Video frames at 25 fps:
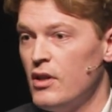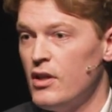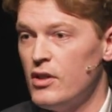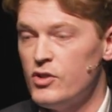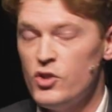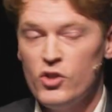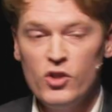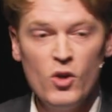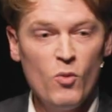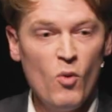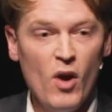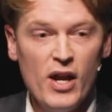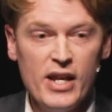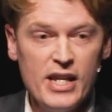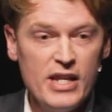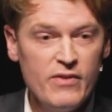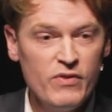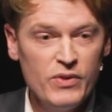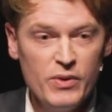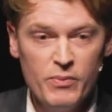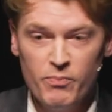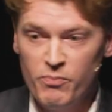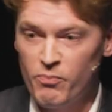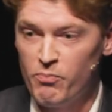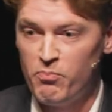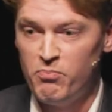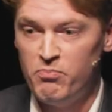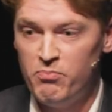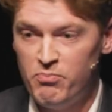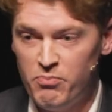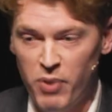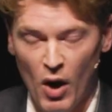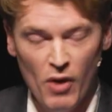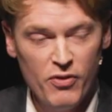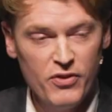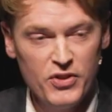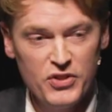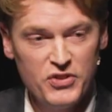I don't know why he even
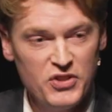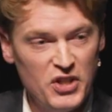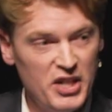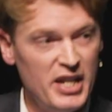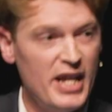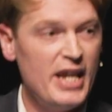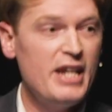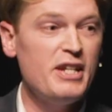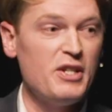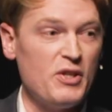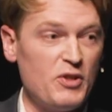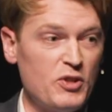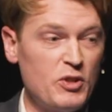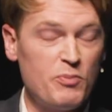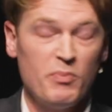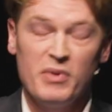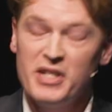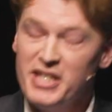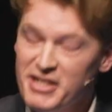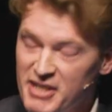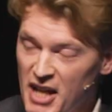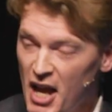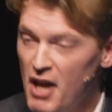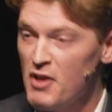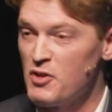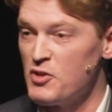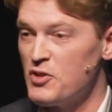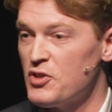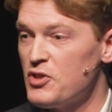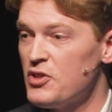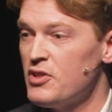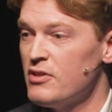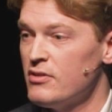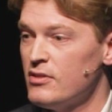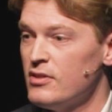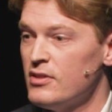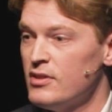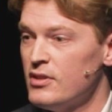bothers to need us, but he does.